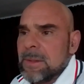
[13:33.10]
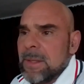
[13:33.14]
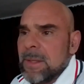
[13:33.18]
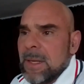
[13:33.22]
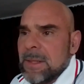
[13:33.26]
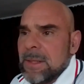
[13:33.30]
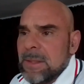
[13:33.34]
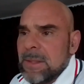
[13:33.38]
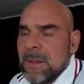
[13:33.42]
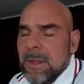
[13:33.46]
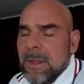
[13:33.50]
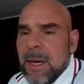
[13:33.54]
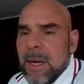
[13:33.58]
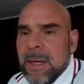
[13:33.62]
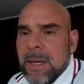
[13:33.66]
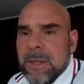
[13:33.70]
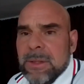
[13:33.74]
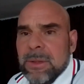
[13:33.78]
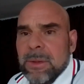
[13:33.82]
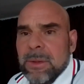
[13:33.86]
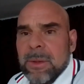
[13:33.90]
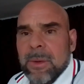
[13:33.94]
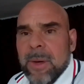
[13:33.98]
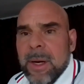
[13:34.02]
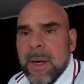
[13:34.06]
that's a lie
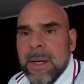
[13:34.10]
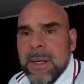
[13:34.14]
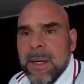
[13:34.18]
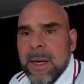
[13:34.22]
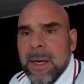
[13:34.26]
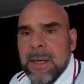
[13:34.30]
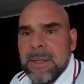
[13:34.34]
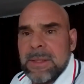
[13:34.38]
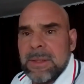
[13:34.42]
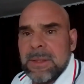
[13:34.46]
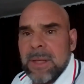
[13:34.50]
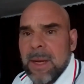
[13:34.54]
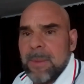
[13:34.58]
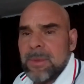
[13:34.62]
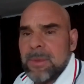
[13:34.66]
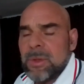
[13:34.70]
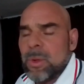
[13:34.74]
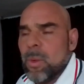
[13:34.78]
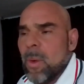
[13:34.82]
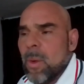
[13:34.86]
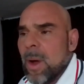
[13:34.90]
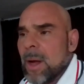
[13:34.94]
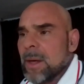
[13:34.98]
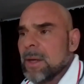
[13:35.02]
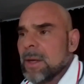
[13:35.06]
too. I stopped
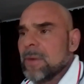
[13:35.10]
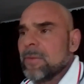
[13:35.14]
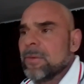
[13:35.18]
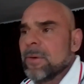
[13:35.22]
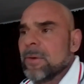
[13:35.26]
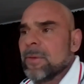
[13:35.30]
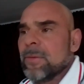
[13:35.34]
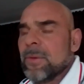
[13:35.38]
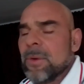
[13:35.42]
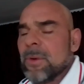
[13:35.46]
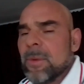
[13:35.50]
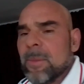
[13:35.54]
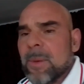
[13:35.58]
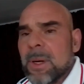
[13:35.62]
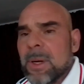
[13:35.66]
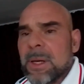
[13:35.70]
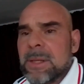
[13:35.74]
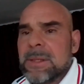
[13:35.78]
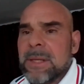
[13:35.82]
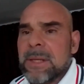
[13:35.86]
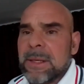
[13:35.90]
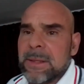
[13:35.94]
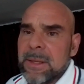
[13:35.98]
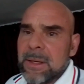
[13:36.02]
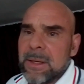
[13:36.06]
squatting for a few
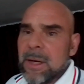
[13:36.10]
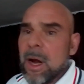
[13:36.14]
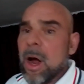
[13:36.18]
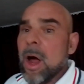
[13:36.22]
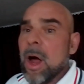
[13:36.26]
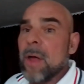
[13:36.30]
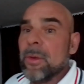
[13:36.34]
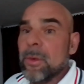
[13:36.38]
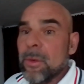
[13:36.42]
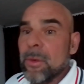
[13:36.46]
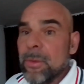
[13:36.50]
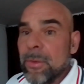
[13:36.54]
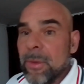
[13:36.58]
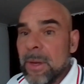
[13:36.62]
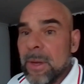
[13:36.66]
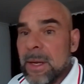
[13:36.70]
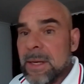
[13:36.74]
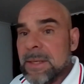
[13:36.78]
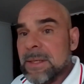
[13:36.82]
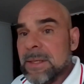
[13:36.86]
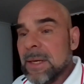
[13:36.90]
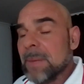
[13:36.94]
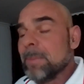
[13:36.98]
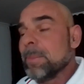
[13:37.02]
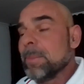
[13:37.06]
months. I did other
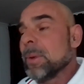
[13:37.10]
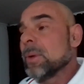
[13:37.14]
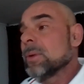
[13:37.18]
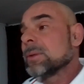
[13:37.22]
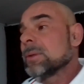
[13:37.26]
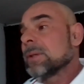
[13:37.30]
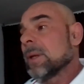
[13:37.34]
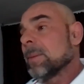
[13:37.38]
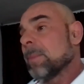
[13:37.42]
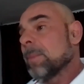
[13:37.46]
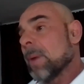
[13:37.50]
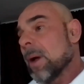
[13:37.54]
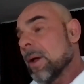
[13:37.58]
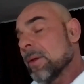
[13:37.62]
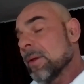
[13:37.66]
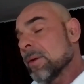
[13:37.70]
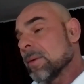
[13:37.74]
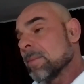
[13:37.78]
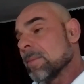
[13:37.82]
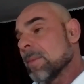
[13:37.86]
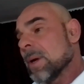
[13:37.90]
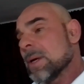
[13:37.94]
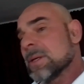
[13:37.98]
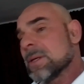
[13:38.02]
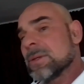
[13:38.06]
things. I built up other
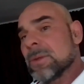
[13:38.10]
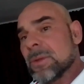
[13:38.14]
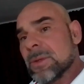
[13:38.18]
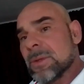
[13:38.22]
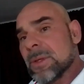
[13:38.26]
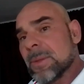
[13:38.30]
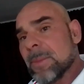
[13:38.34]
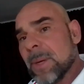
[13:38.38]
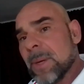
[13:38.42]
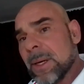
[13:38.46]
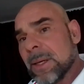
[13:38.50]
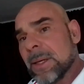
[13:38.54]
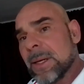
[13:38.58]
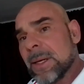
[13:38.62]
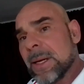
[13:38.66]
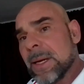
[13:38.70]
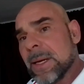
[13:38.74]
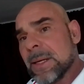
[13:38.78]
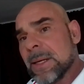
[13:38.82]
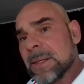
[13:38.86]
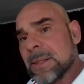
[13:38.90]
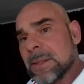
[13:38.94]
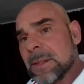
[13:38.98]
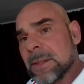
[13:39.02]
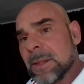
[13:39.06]
muscles in my
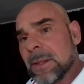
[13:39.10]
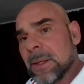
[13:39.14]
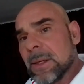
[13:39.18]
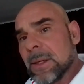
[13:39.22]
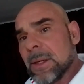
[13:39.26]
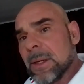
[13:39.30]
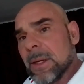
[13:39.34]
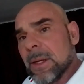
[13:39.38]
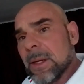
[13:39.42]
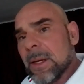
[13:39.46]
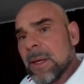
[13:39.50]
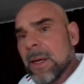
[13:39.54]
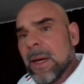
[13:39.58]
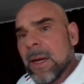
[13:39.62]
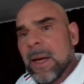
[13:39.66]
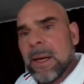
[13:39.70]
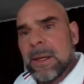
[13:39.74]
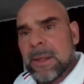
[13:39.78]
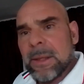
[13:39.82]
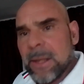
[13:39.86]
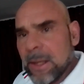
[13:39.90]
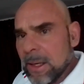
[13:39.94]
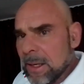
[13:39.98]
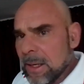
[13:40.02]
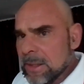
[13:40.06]
legs.
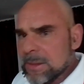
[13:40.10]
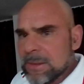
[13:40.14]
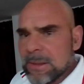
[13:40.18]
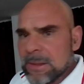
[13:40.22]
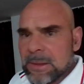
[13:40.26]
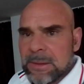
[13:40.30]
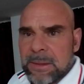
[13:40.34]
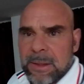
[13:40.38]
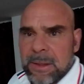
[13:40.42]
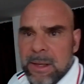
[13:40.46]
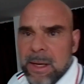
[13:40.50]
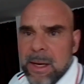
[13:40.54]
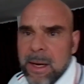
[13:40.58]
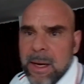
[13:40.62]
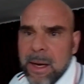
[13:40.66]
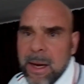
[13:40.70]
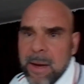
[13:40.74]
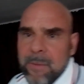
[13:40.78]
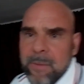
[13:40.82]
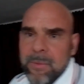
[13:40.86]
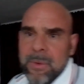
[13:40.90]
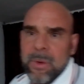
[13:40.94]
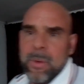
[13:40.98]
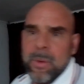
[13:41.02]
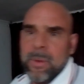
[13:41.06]
And like I said today, I
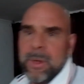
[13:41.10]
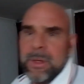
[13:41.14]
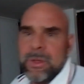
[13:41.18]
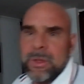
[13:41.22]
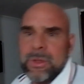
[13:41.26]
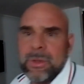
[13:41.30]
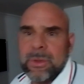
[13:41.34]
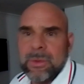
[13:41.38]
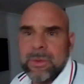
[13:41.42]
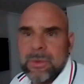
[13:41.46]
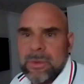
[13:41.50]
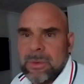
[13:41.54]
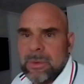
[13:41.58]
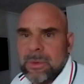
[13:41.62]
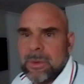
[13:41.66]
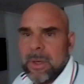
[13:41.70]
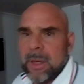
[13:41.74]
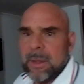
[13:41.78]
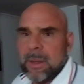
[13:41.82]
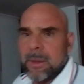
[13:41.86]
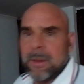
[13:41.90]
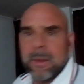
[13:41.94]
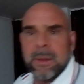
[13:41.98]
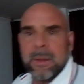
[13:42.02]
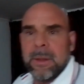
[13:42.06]
have no issues.
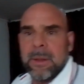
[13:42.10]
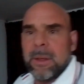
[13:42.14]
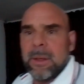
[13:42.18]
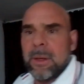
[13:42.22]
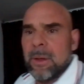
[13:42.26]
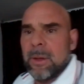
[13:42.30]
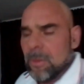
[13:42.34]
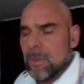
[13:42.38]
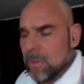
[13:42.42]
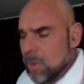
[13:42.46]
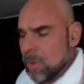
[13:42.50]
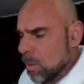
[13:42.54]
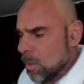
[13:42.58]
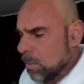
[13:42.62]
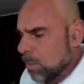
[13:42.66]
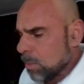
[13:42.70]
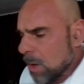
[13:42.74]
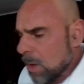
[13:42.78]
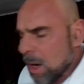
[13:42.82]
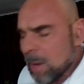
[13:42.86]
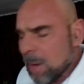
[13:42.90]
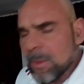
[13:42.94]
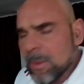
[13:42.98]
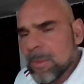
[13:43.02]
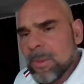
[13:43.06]
No
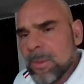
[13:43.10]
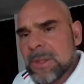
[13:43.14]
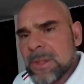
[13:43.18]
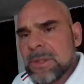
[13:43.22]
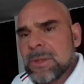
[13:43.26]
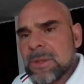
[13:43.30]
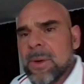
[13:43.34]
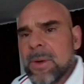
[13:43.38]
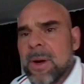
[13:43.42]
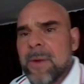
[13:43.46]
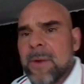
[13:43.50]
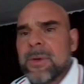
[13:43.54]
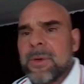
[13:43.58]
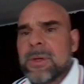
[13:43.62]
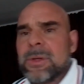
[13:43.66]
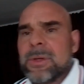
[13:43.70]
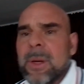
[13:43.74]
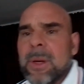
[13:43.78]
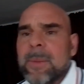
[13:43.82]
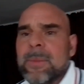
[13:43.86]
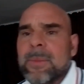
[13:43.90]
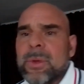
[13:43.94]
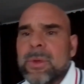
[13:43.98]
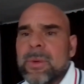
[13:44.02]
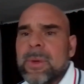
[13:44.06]
problem whatsoever. So
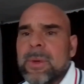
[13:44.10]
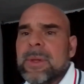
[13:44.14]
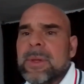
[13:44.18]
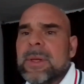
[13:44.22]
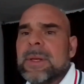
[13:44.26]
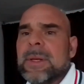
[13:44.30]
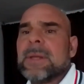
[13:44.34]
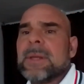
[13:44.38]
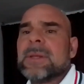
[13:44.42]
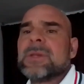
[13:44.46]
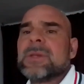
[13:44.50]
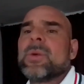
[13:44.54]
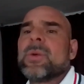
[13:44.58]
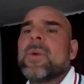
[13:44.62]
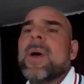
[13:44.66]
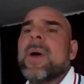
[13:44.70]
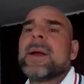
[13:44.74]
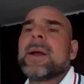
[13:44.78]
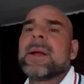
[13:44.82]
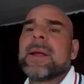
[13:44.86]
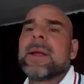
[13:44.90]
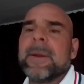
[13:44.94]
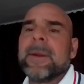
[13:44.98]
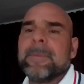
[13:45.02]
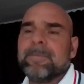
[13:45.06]
I'm doing the squat
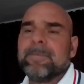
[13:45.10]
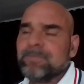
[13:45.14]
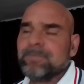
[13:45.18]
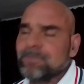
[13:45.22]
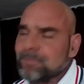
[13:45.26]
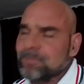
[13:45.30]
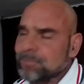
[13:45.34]
again.